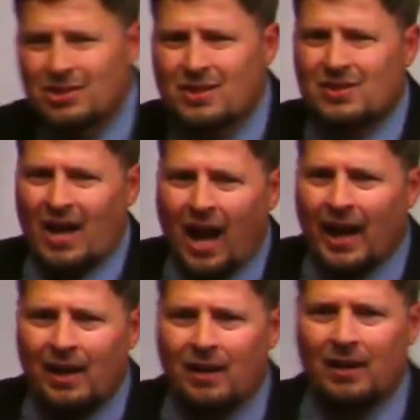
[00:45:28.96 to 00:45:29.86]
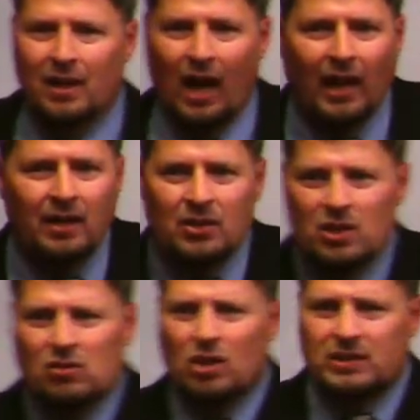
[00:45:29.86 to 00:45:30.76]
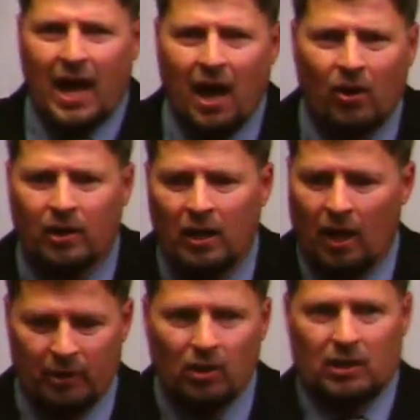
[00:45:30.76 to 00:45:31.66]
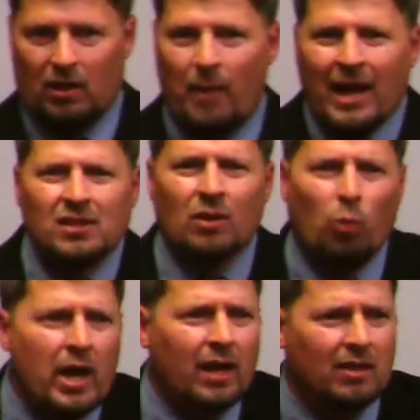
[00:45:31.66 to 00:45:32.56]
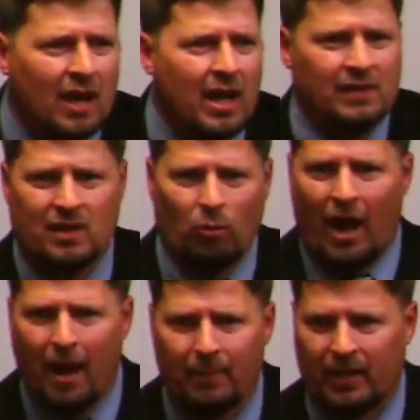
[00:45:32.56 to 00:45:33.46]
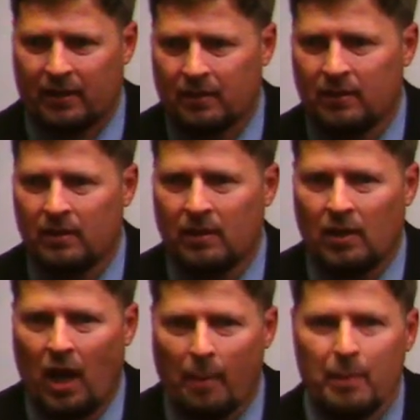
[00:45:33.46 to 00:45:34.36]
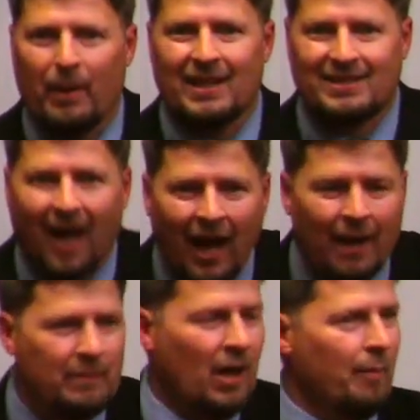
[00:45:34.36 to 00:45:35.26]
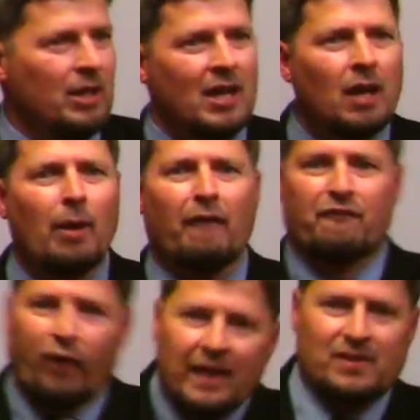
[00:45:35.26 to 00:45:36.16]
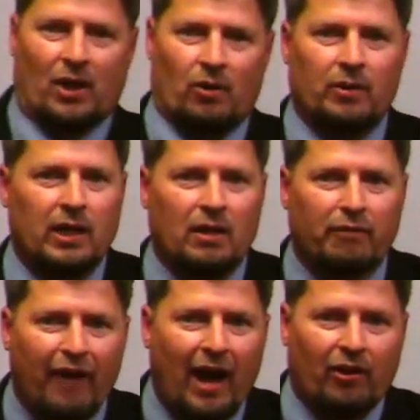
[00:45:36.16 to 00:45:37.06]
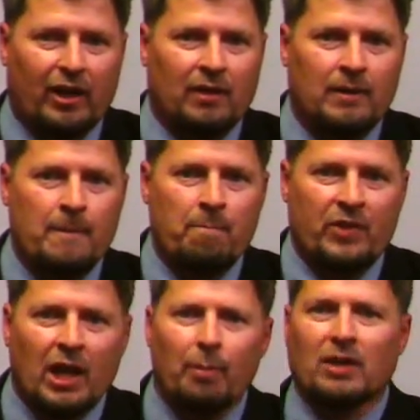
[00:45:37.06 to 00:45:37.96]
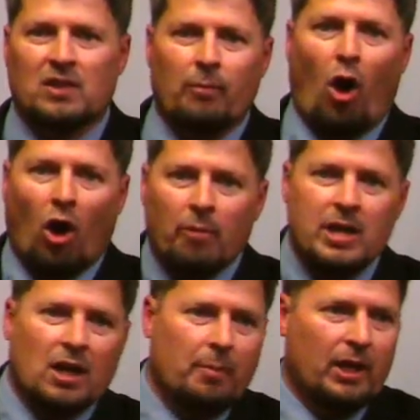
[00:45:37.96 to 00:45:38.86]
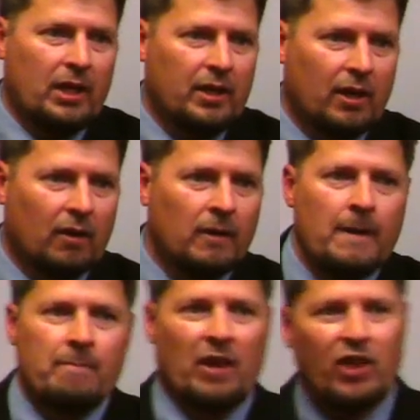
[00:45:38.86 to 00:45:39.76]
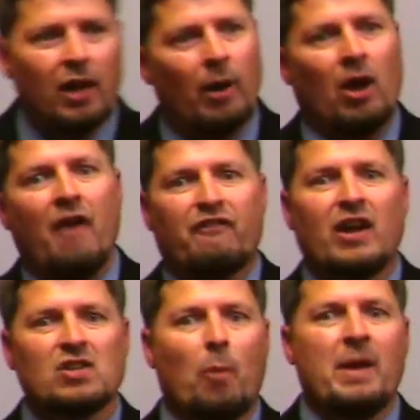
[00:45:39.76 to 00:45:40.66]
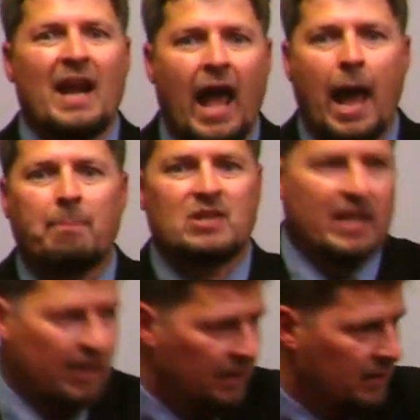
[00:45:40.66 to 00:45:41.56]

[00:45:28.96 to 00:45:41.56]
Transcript: decide, God didn't just look down. I mean, look, imagine the wicked things that were happening. I mean, by the time, I mean, think about Fresno in the valley. Think about some army coming in here, and think about Fresno being empty